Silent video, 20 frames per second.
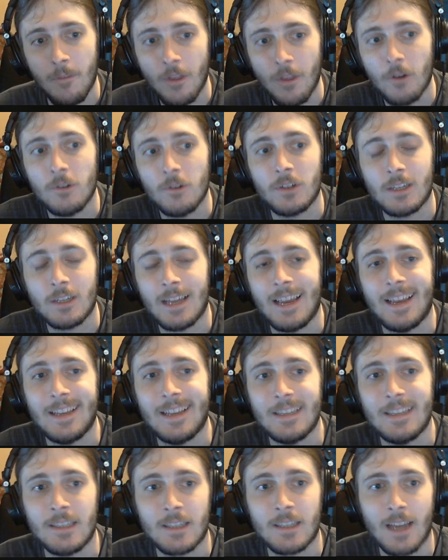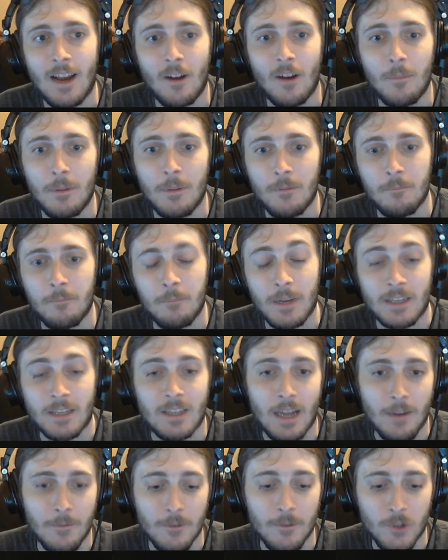Those days I would be,
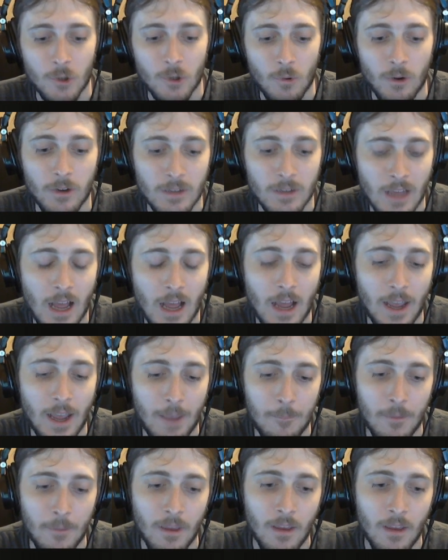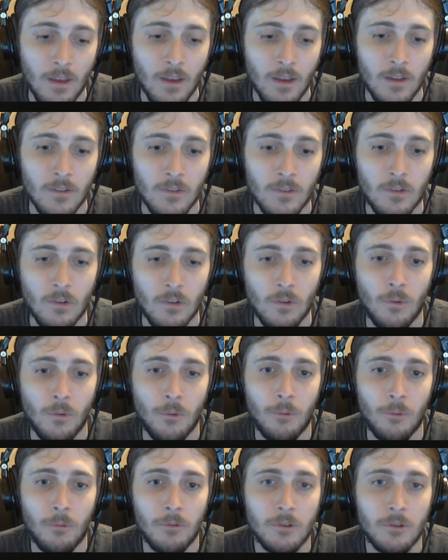because I have a shorter time
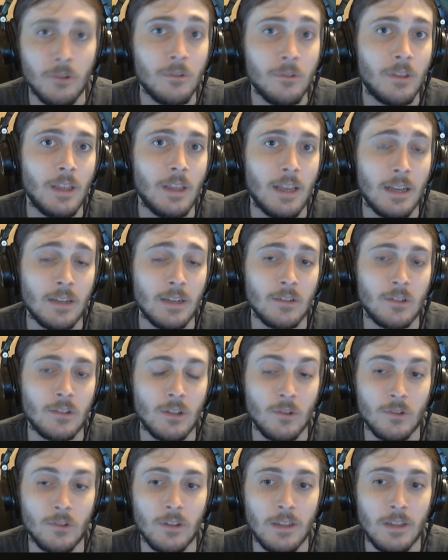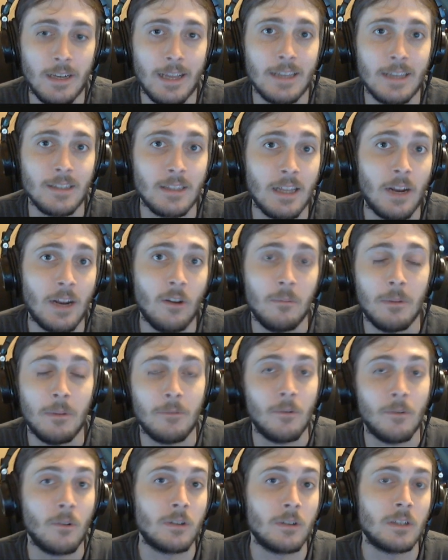to do things, those are the days that I would
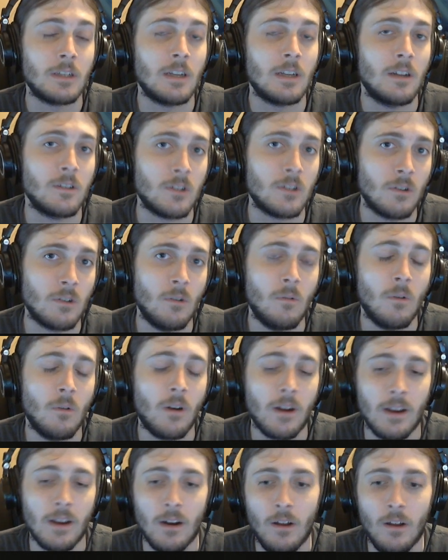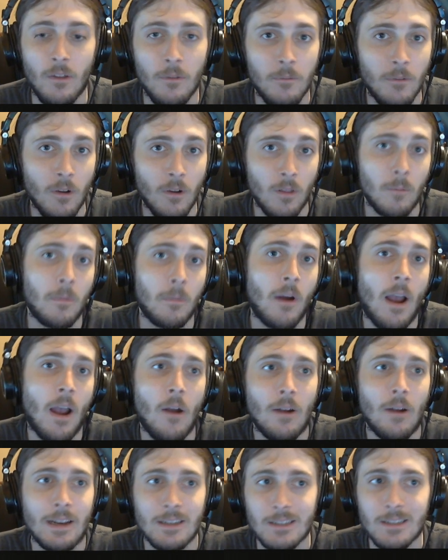be focusing on schoolwork and other
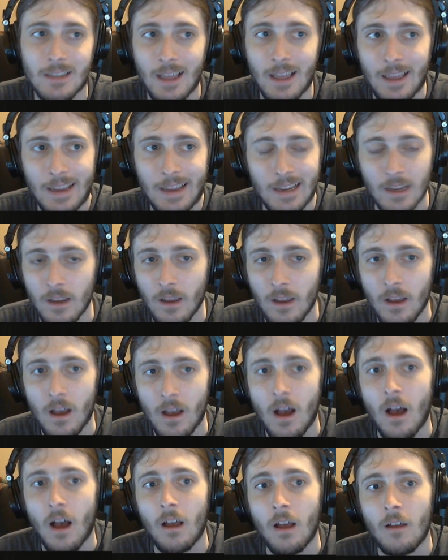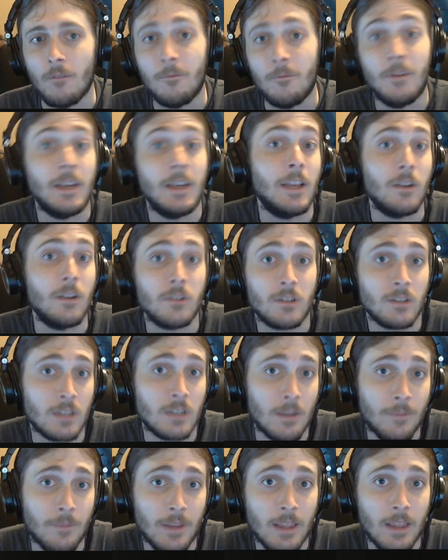priorities videos and
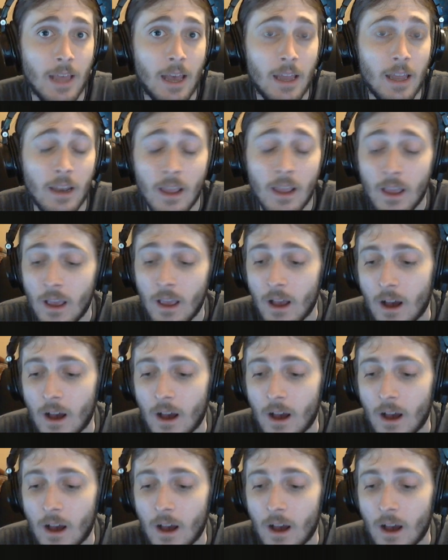stuff like that.